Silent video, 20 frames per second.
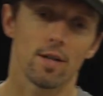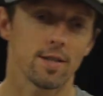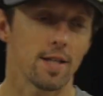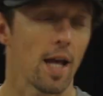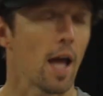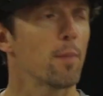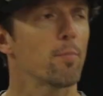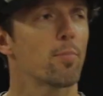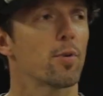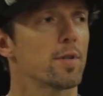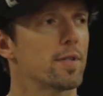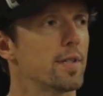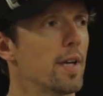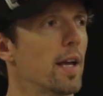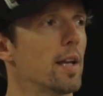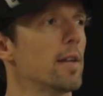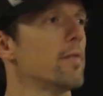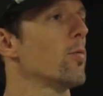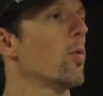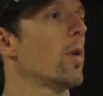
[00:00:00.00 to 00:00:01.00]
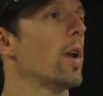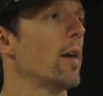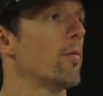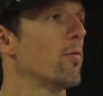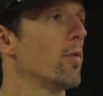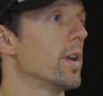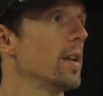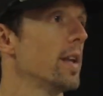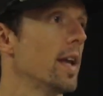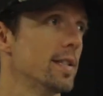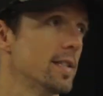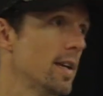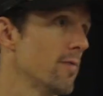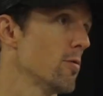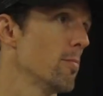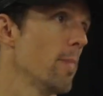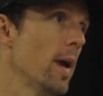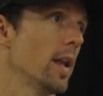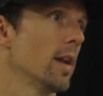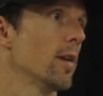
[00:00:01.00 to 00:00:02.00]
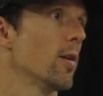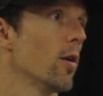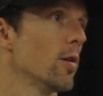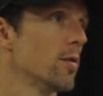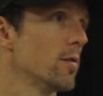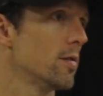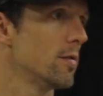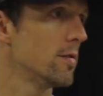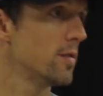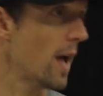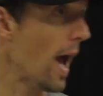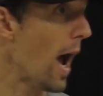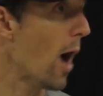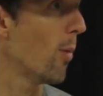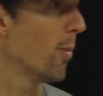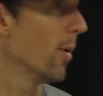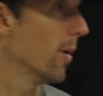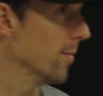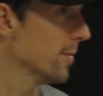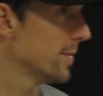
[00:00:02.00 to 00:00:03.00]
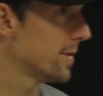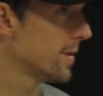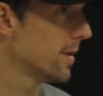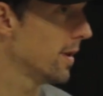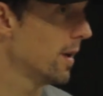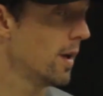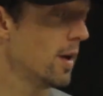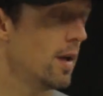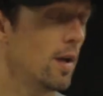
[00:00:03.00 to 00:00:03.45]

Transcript: 10% of what I've written has ever made it on to albums.